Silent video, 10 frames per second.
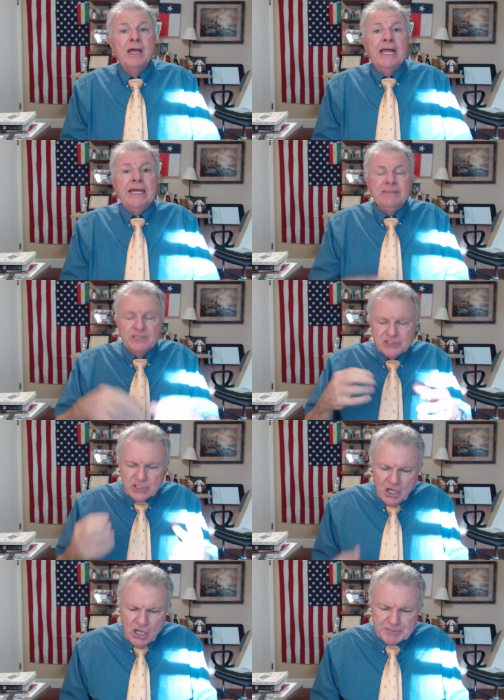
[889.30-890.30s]
in the
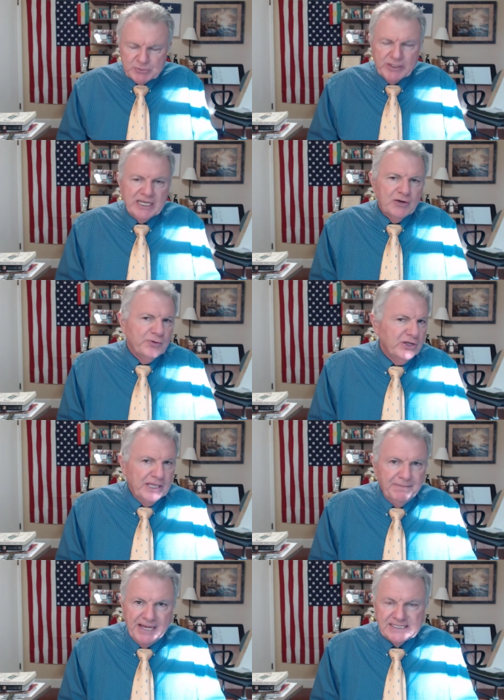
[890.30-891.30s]
Psalms, we get a
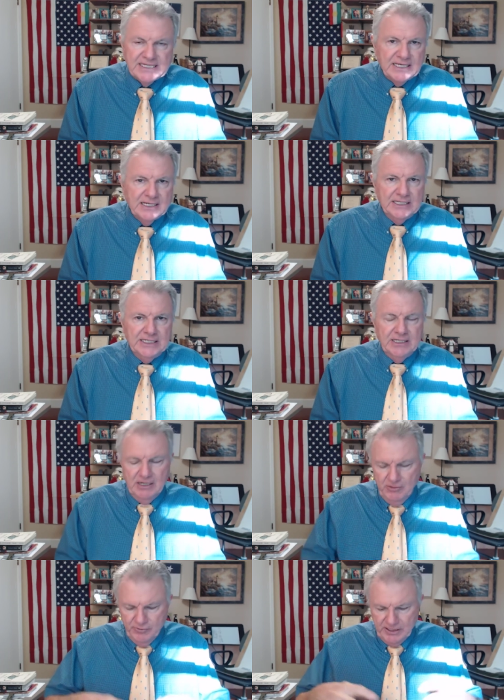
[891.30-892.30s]
really basic,
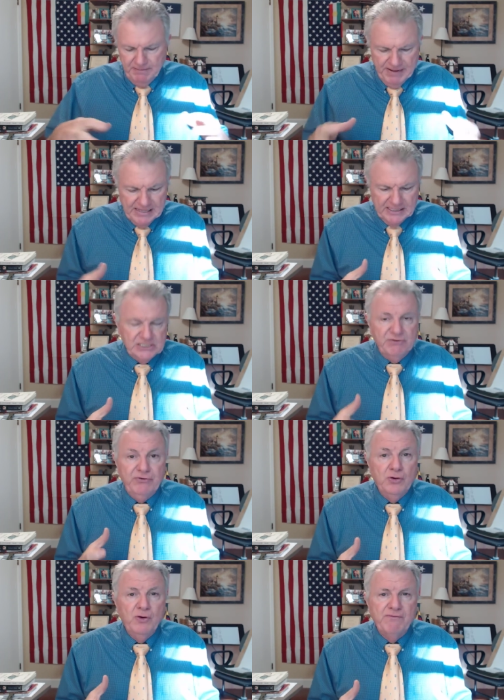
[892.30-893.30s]
uh, a really balanced
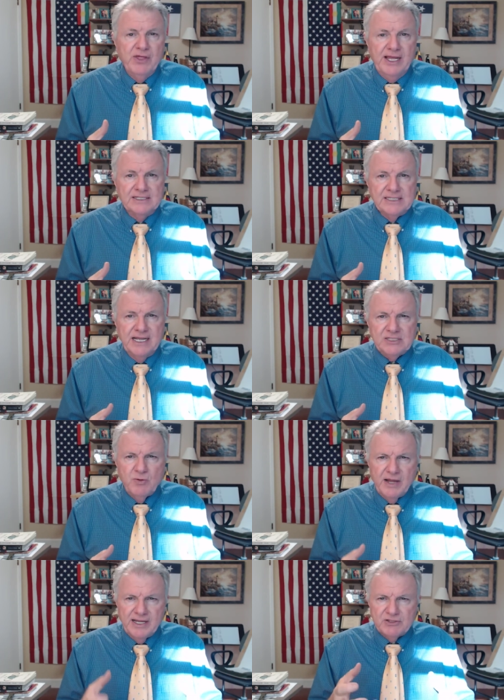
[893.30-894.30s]
view of things. And that's
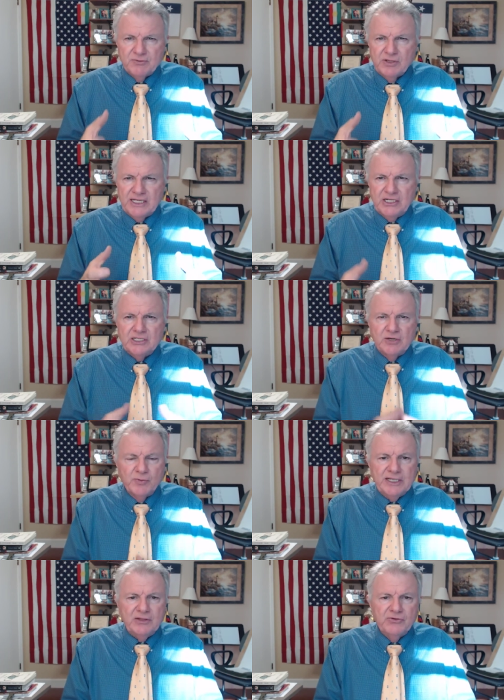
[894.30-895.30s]
why it's really good to
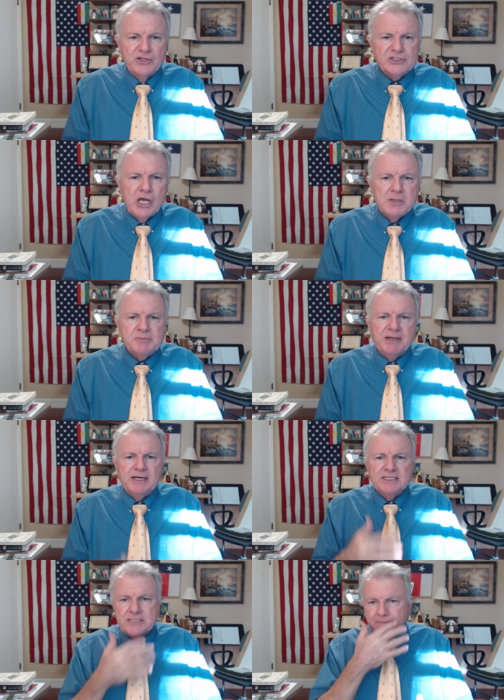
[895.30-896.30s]
read through the Psalms
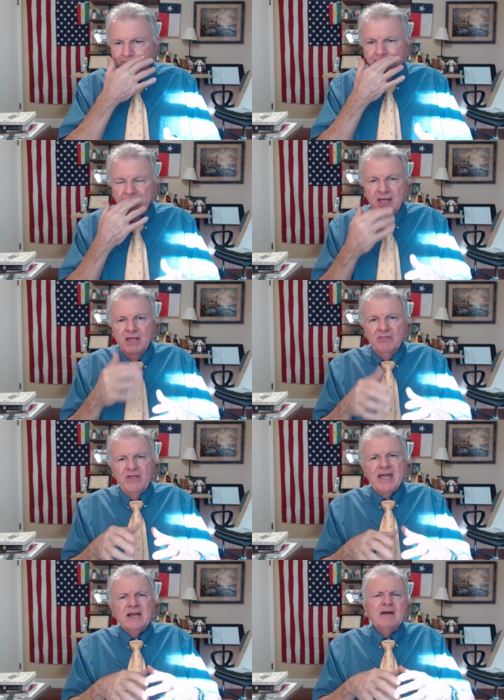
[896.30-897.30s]
because
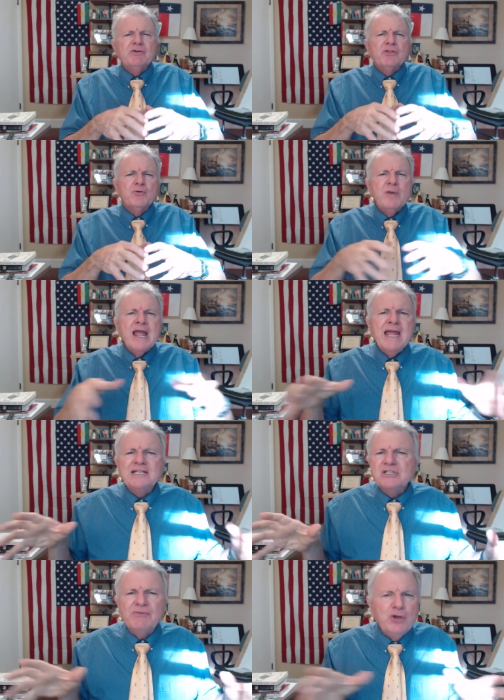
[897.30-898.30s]
they cover the
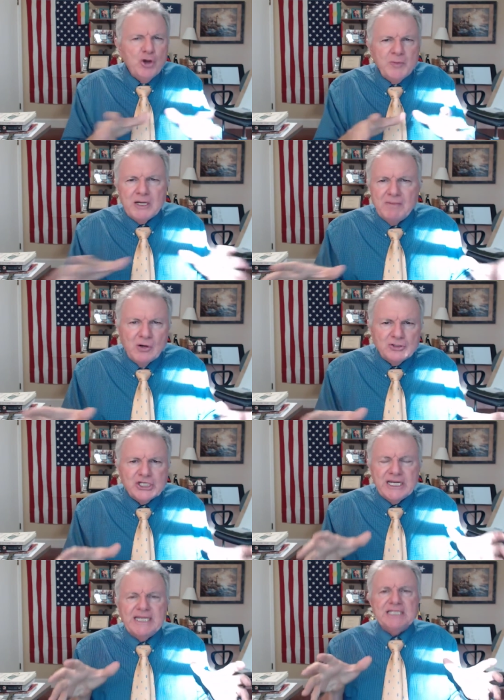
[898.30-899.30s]
range of human
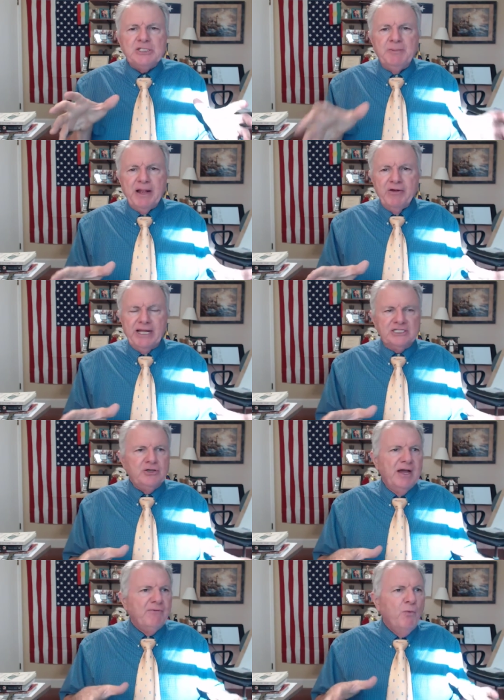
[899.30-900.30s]
emotion and experience.
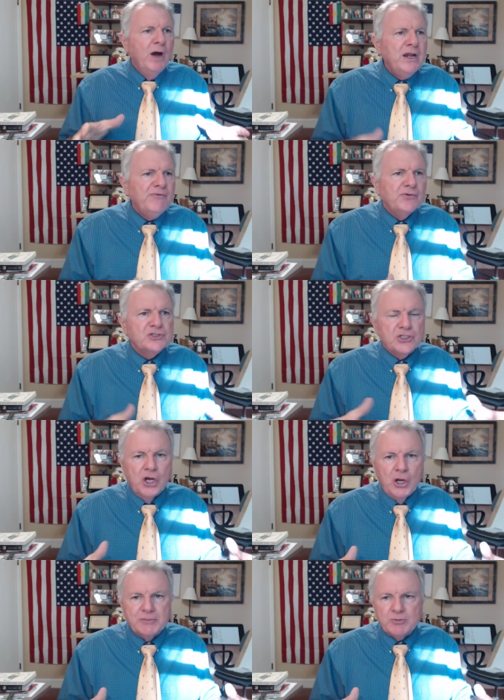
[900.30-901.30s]
You have wonderful Psalms